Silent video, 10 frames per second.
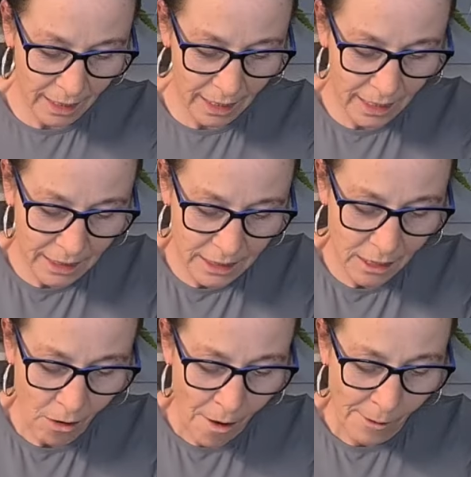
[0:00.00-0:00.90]
guys,
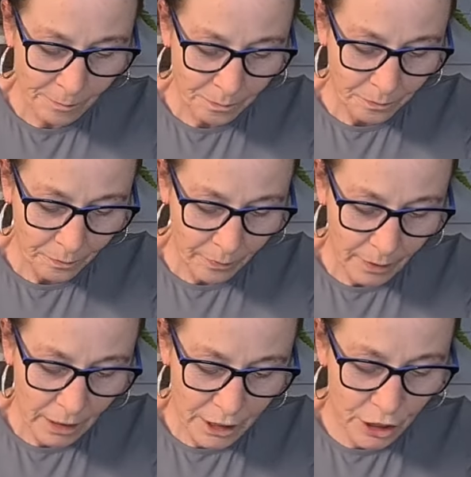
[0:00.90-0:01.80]

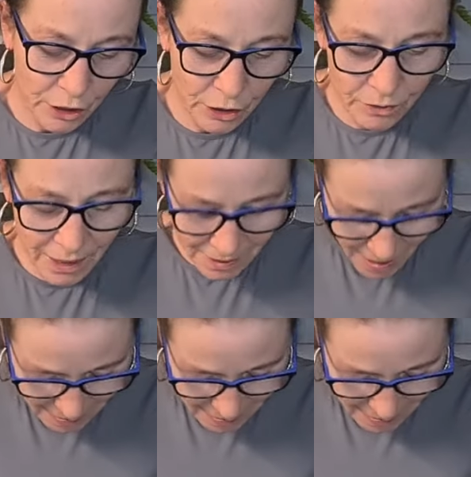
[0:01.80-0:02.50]
and you can do that at